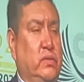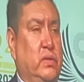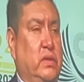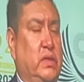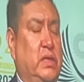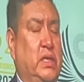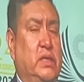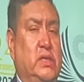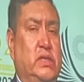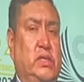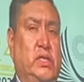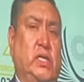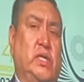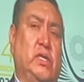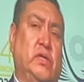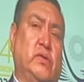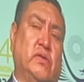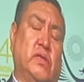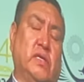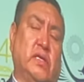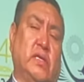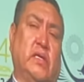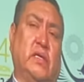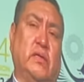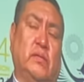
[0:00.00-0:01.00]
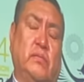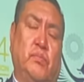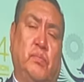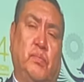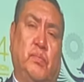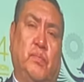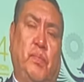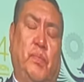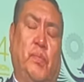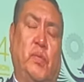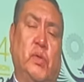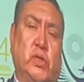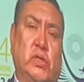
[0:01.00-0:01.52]
continue the
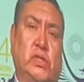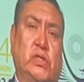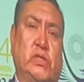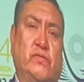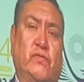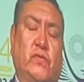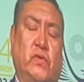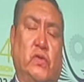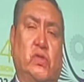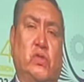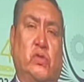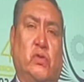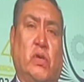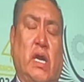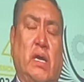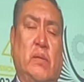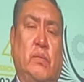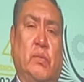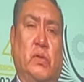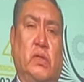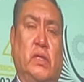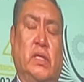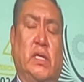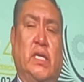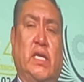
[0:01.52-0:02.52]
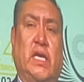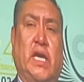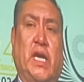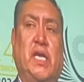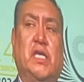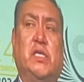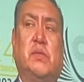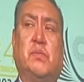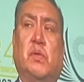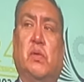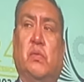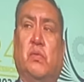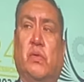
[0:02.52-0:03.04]
push for tribal
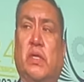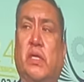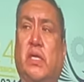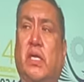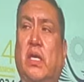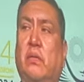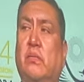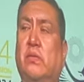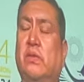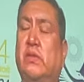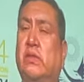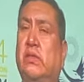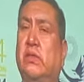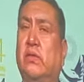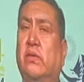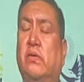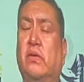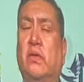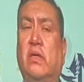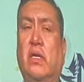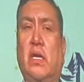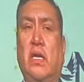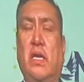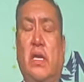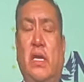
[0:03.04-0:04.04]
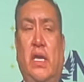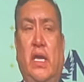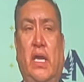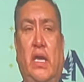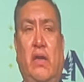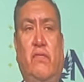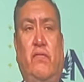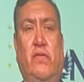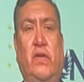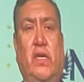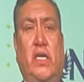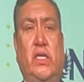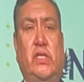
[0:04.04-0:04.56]
engagement when it comes to
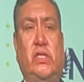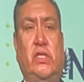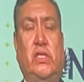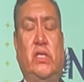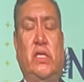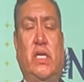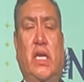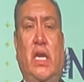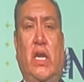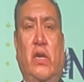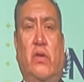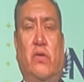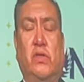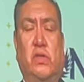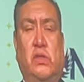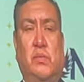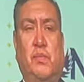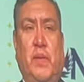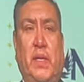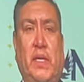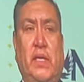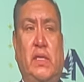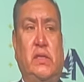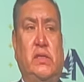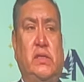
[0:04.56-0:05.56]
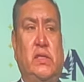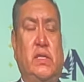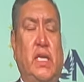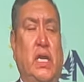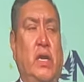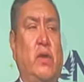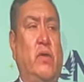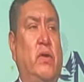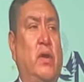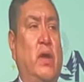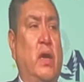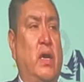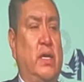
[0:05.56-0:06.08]
aviation, aerospace, and
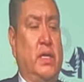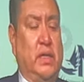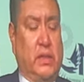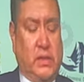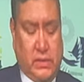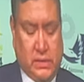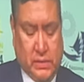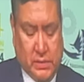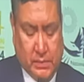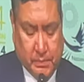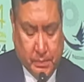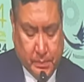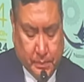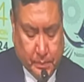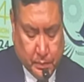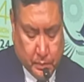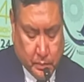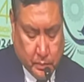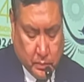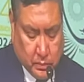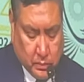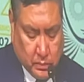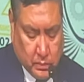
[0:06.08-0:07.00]
aeronautics.